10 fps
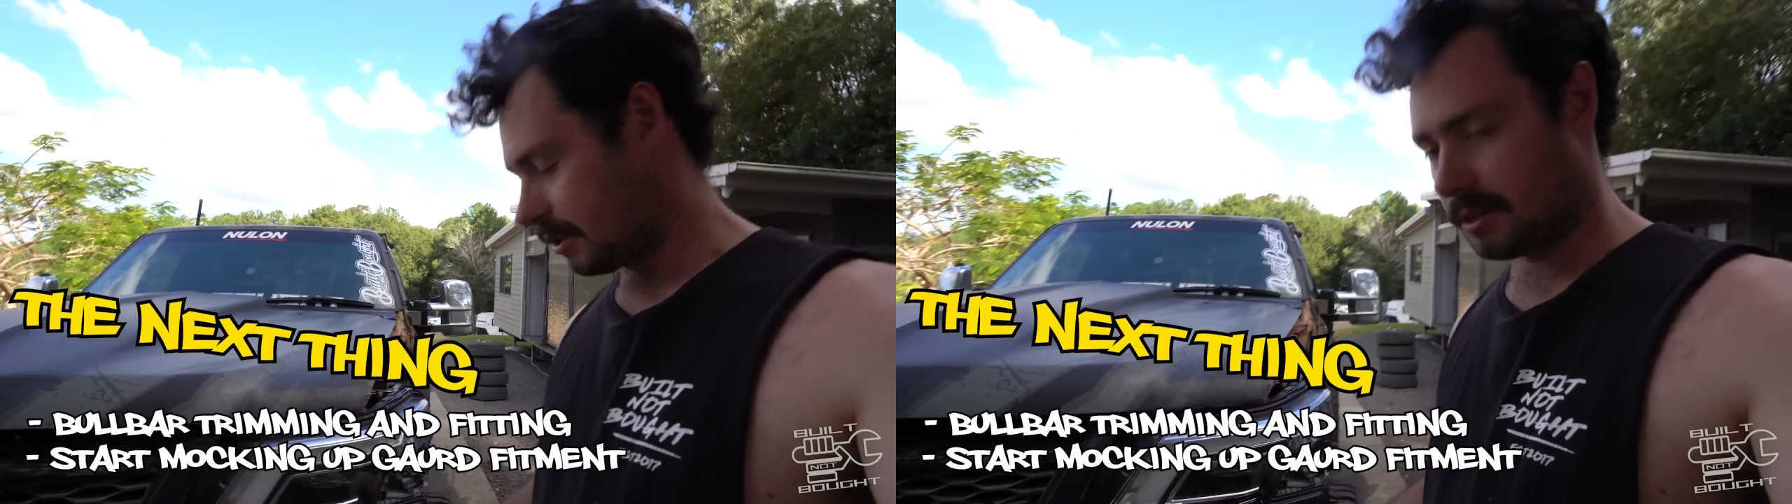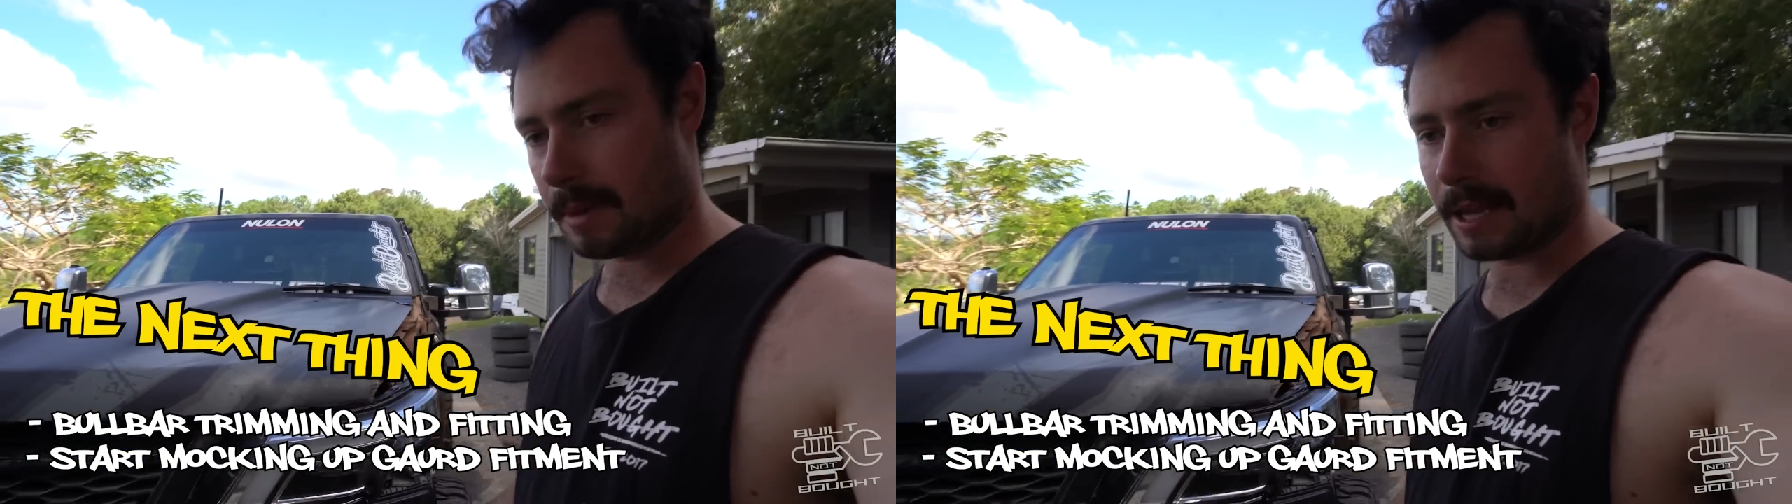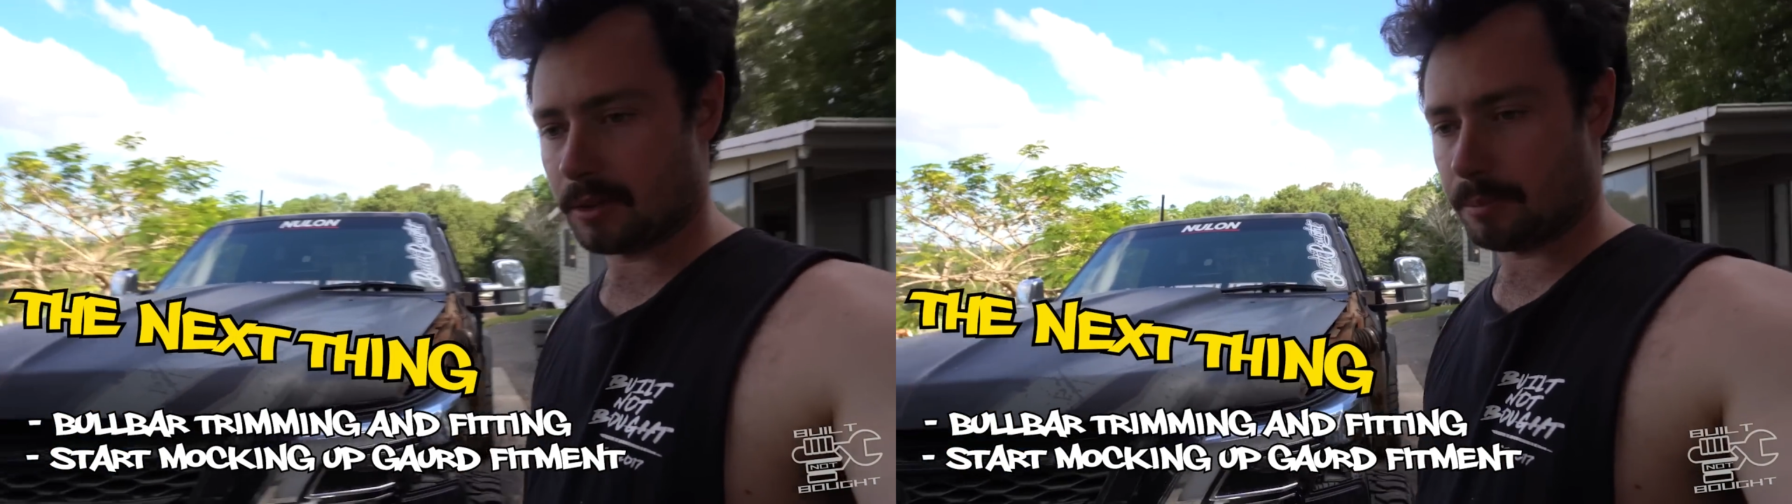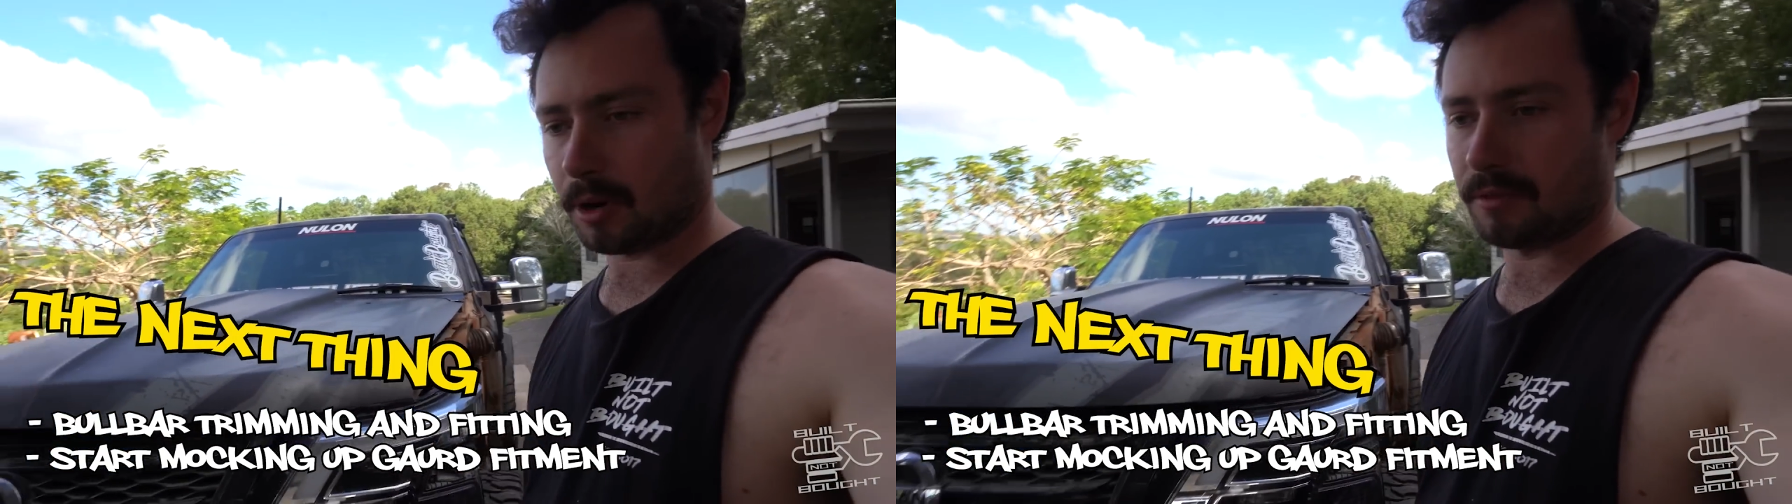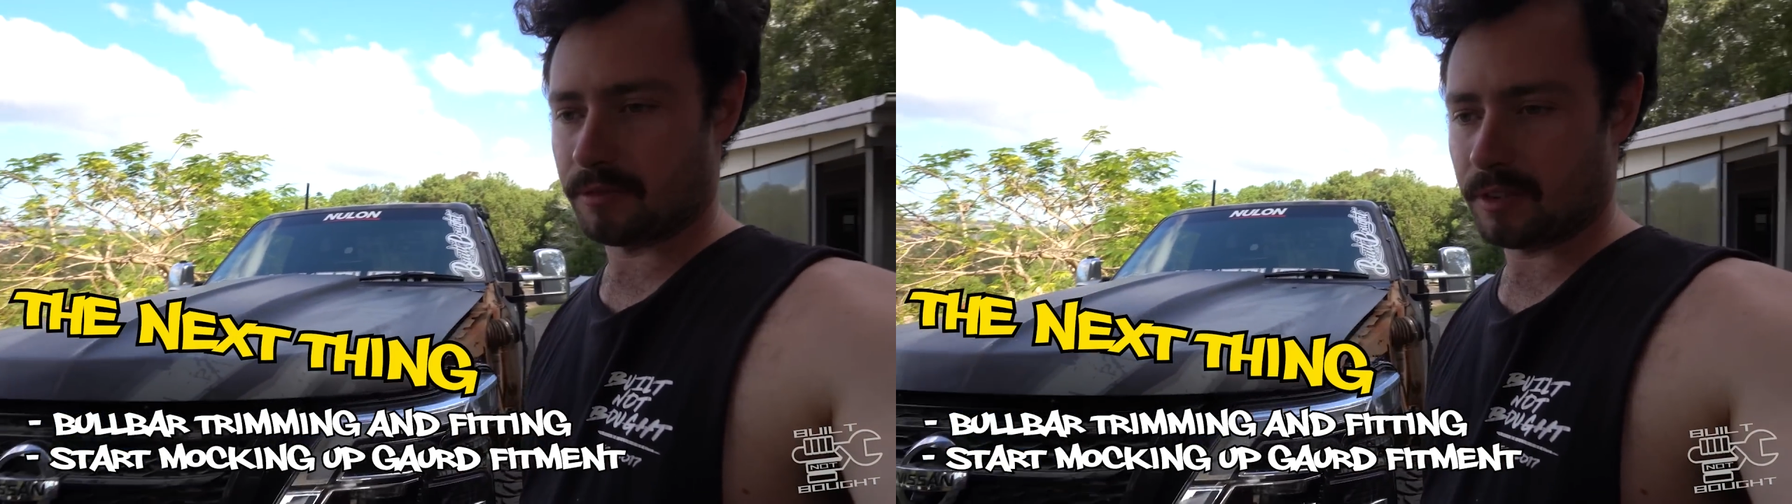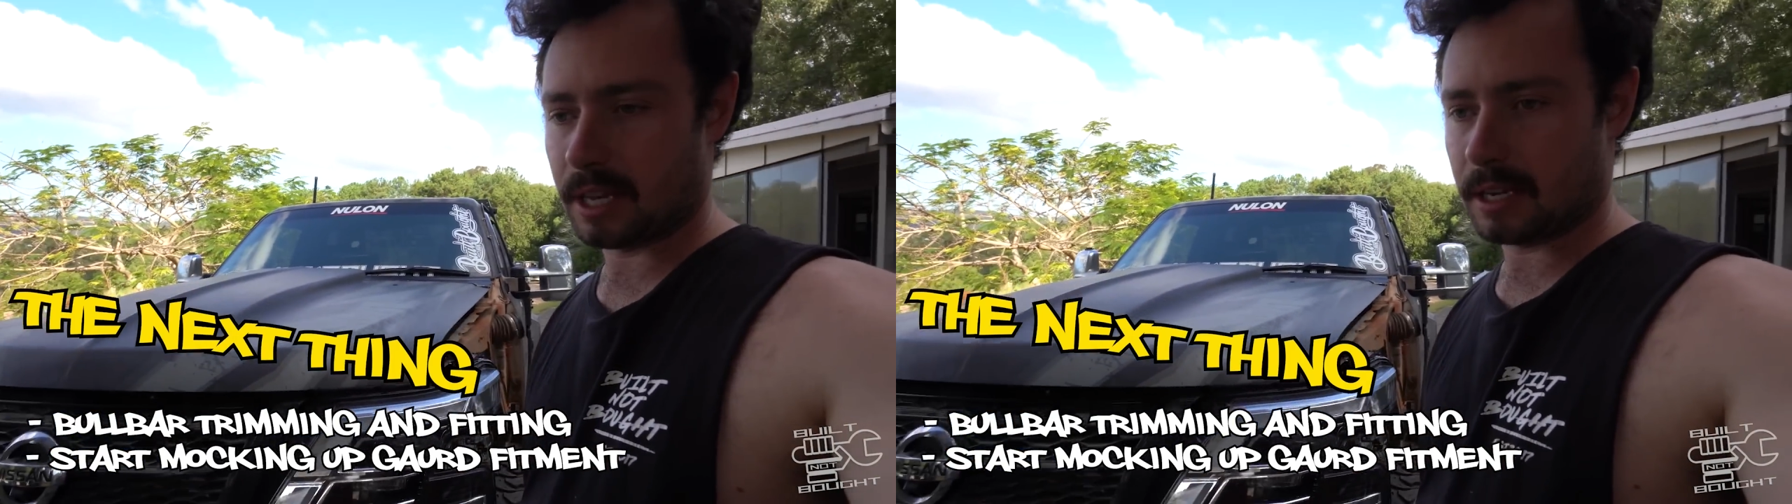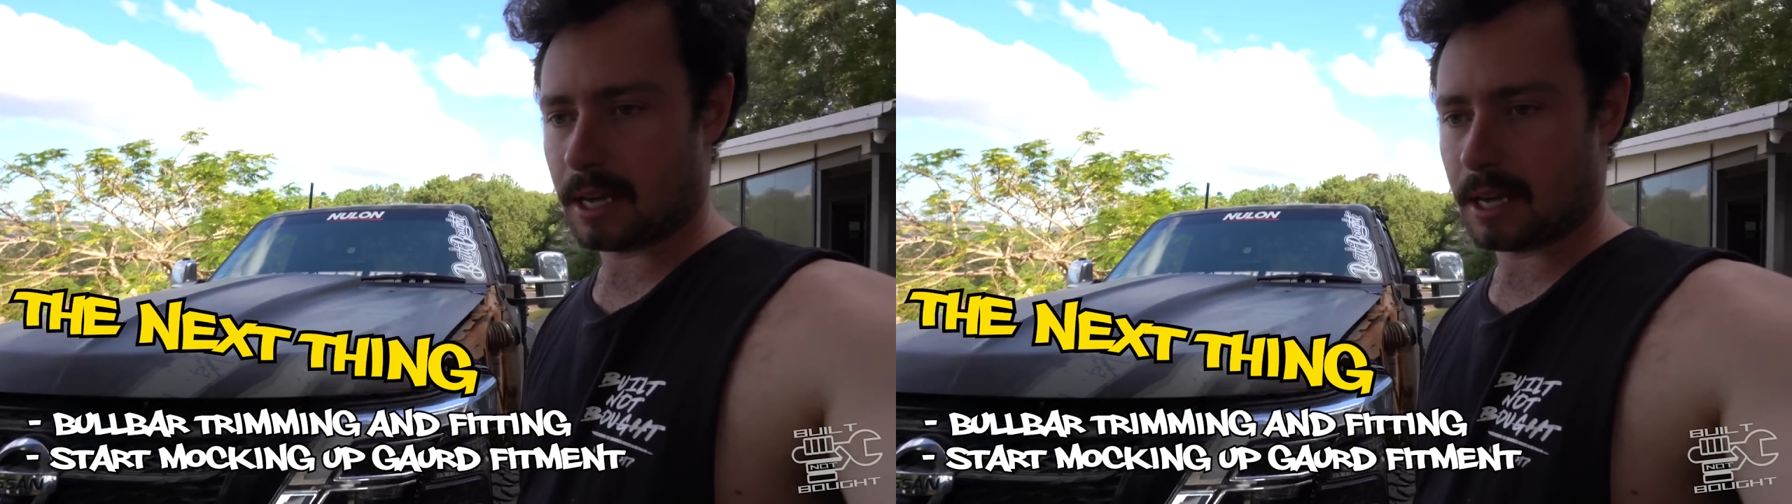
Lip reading: to make the bottom fit,